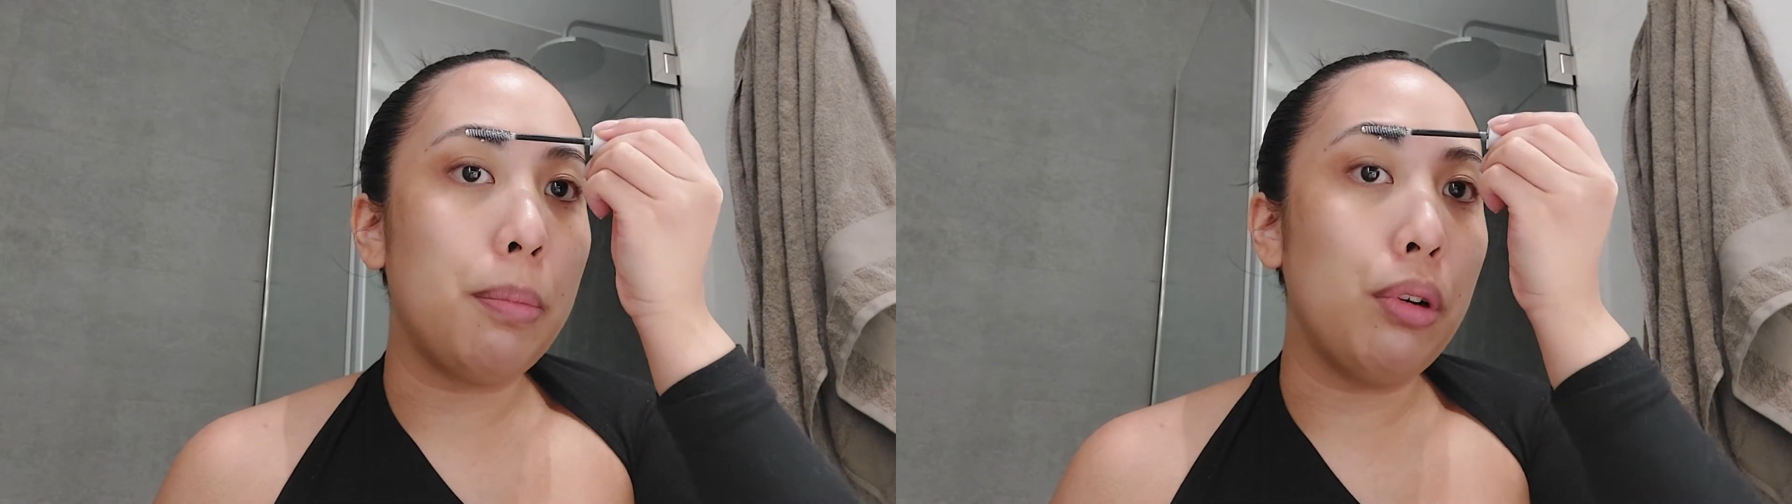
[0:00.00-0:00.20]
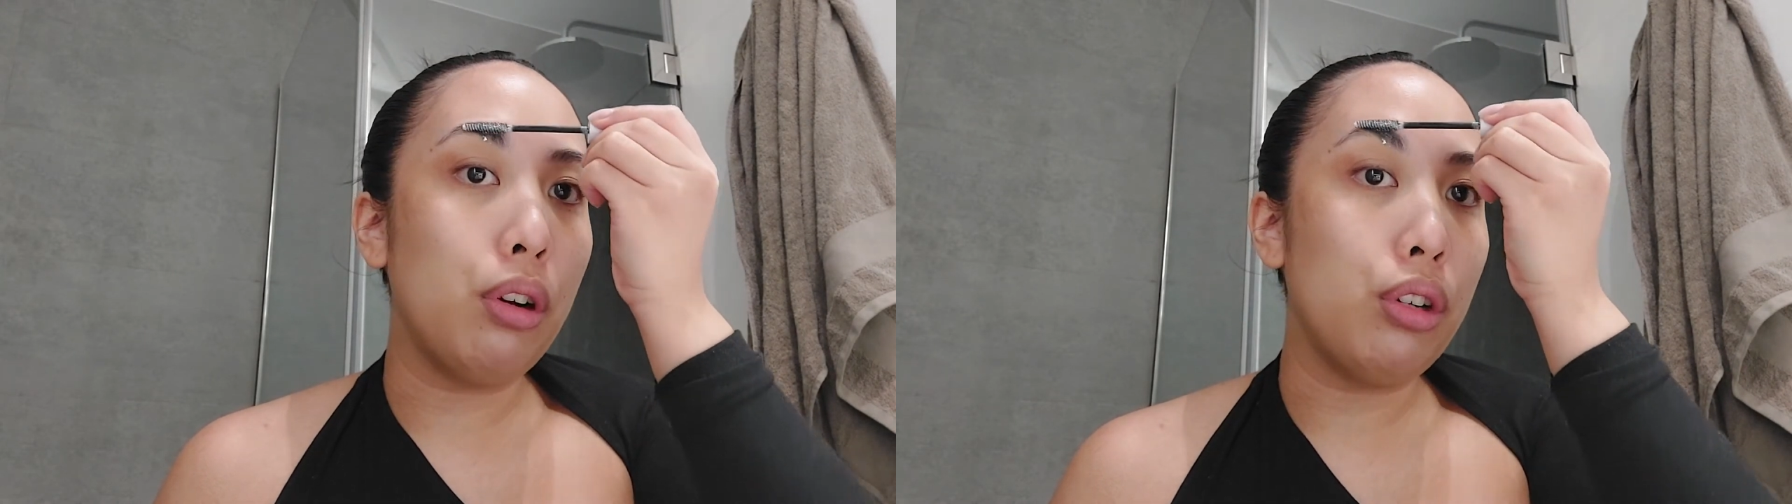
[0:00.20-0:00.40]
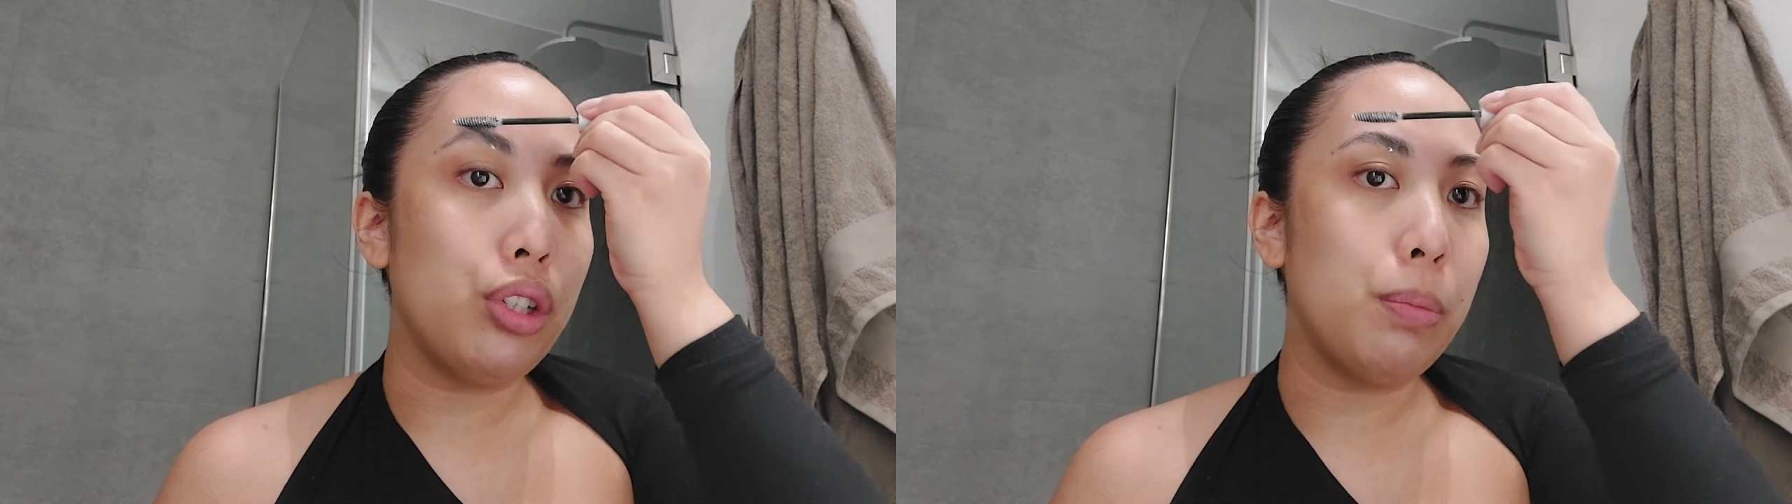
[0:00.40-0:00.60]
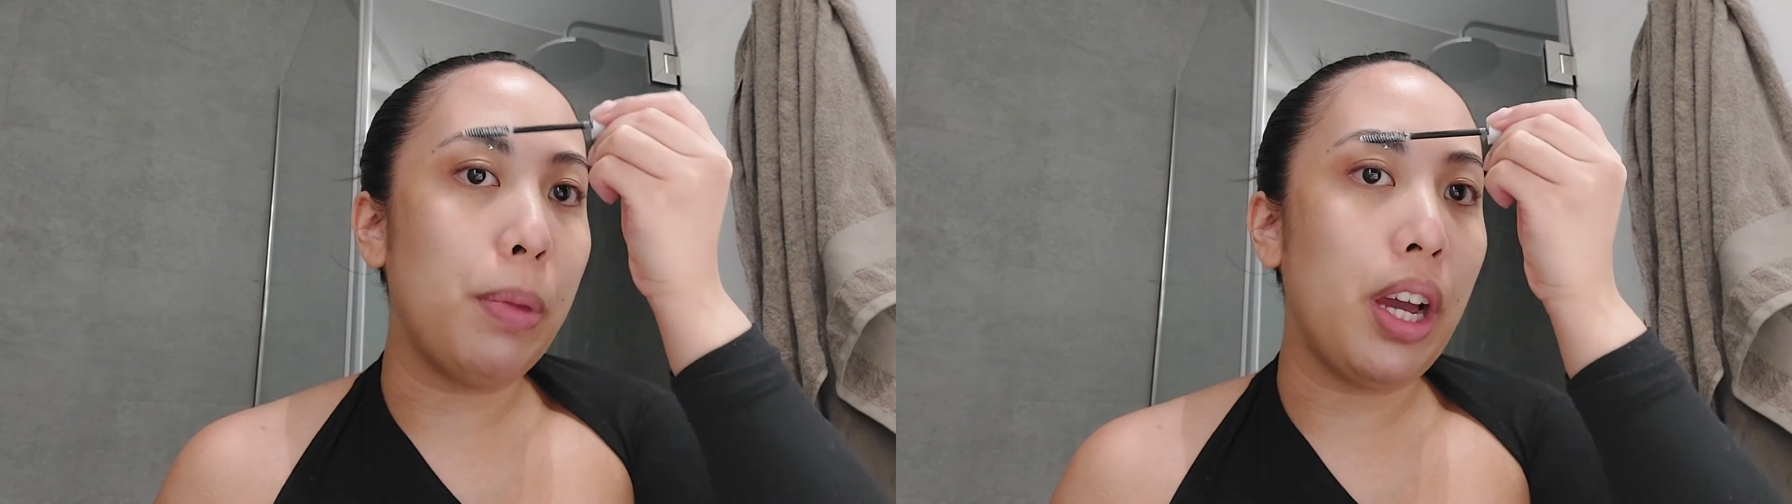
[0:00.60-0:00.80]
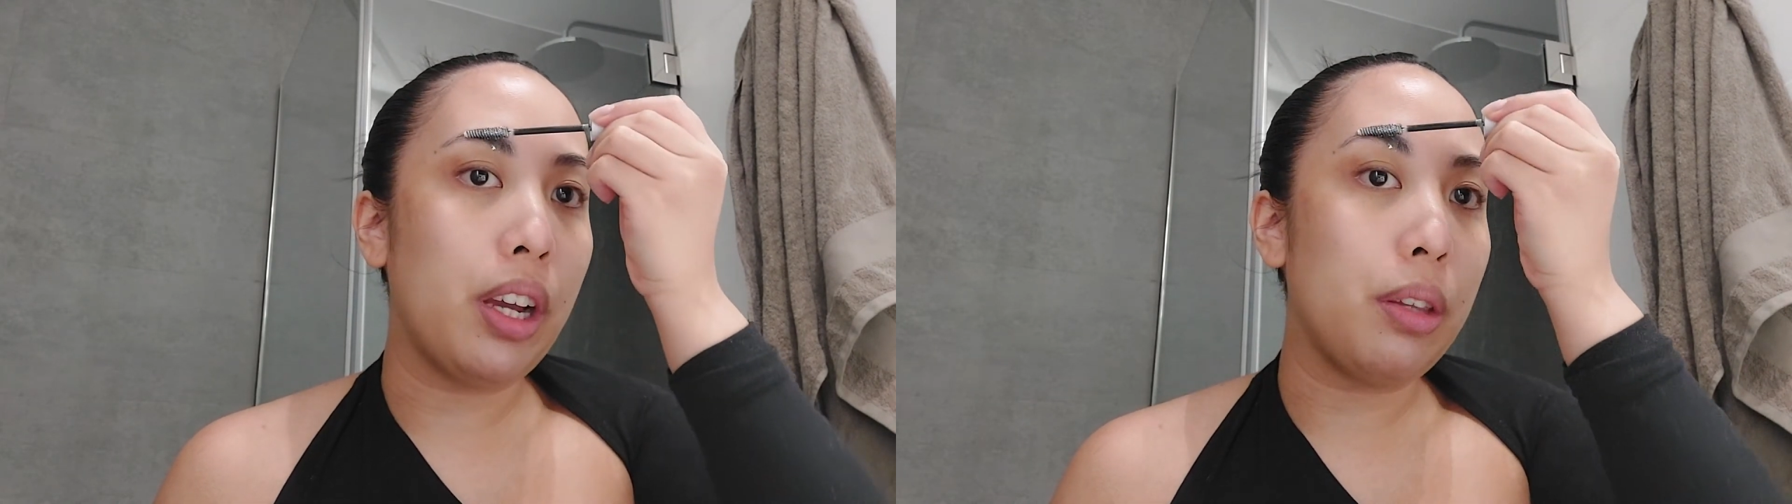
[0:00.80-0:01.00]
push
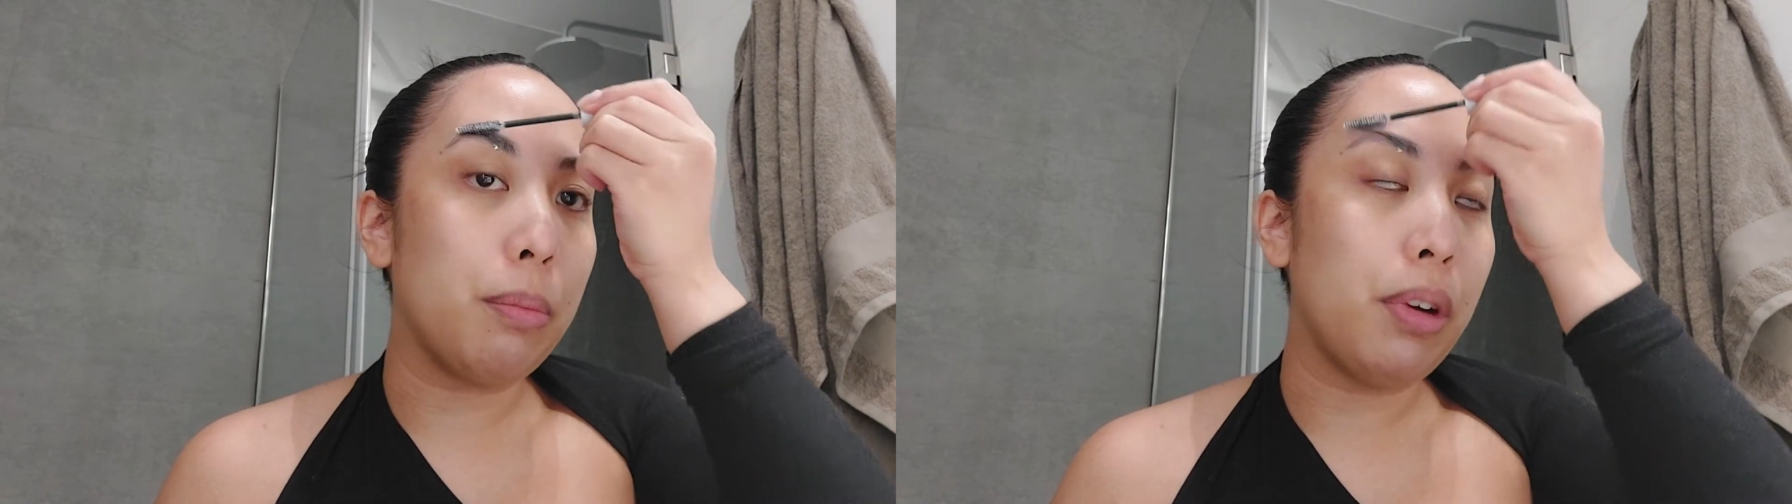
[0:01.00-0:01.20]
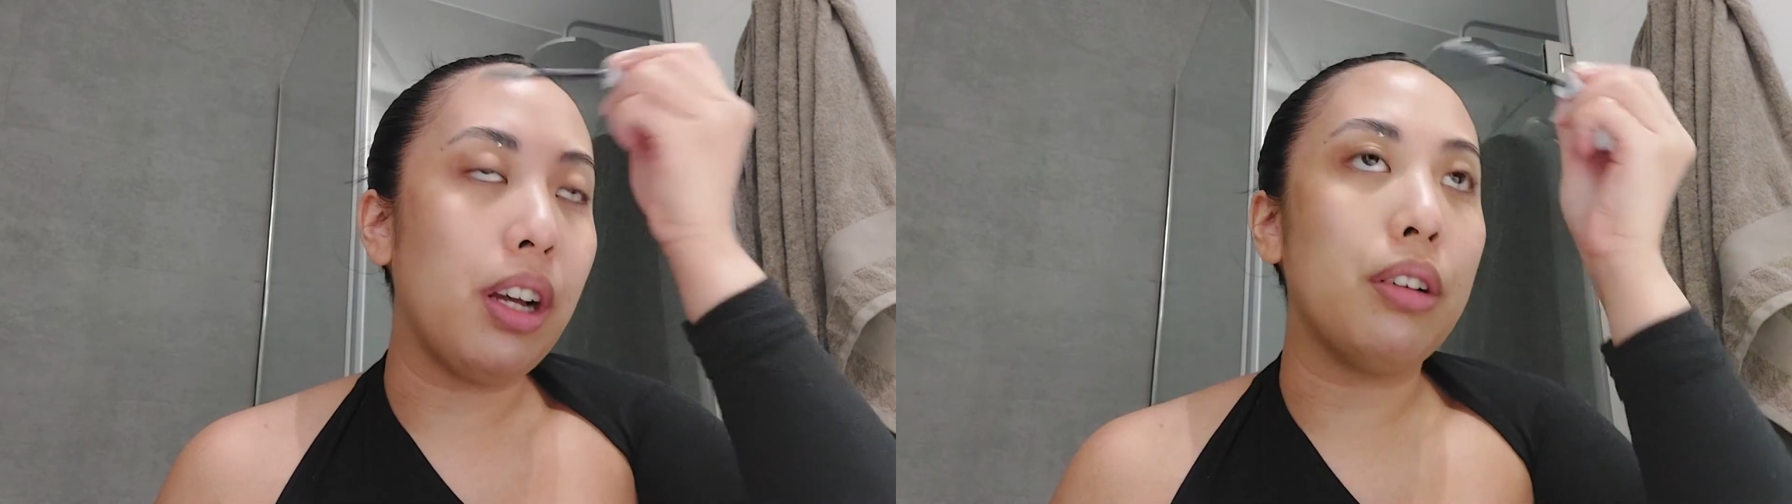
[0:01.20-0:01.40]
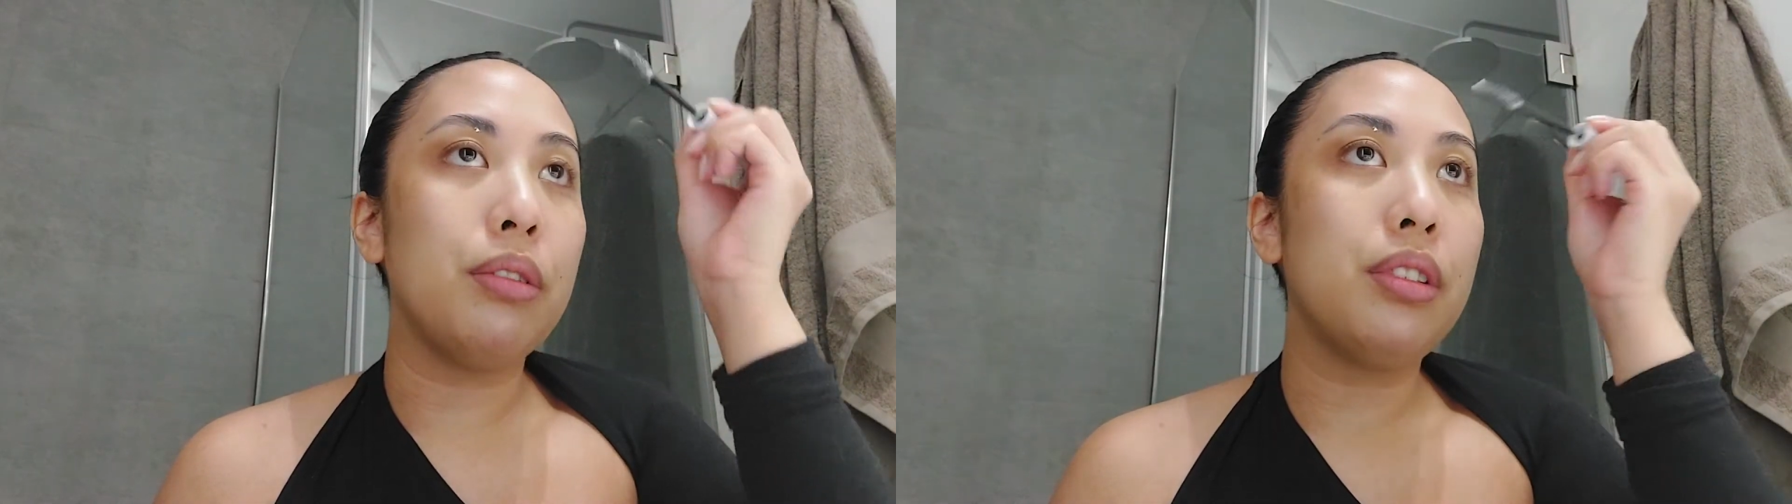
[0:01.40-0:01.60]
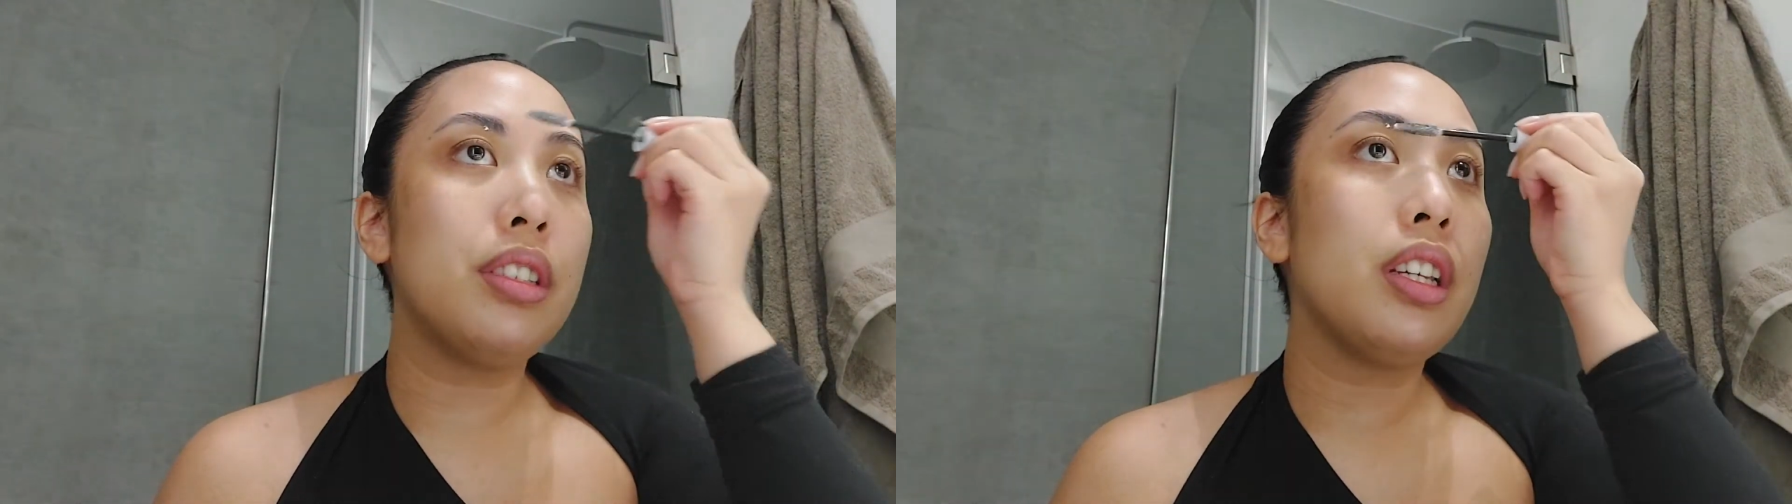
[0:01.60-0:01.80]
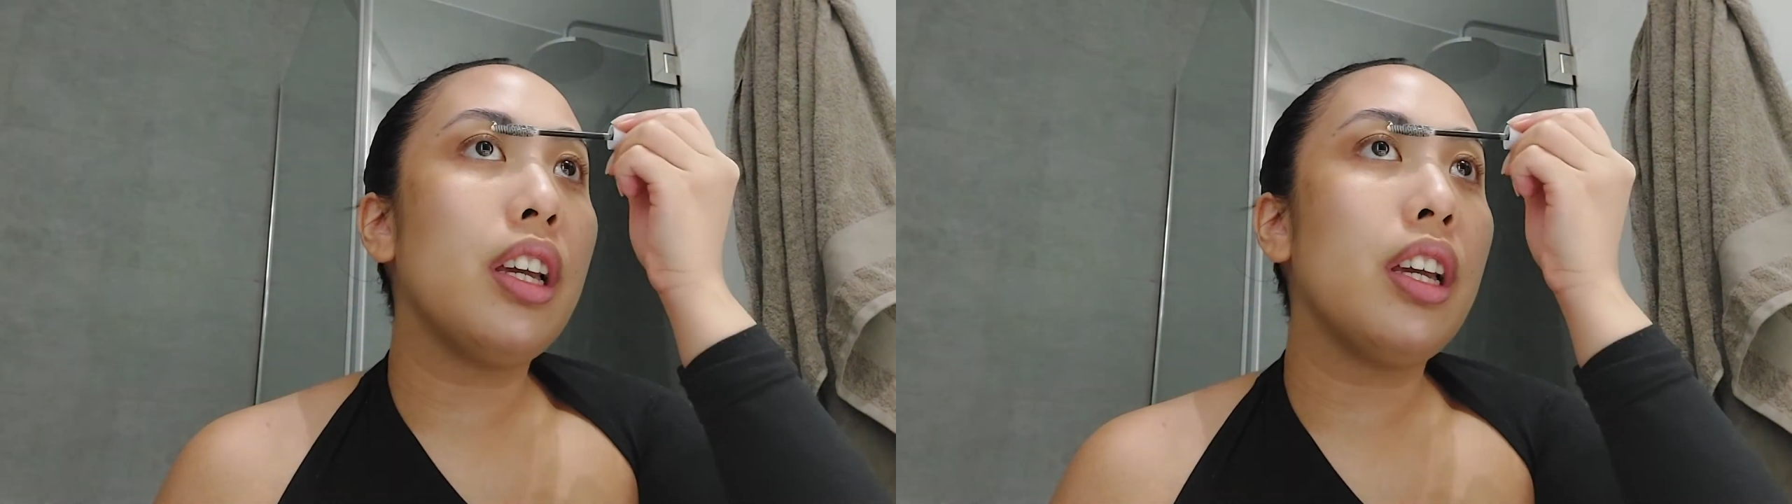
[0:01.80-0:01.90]
back the brows.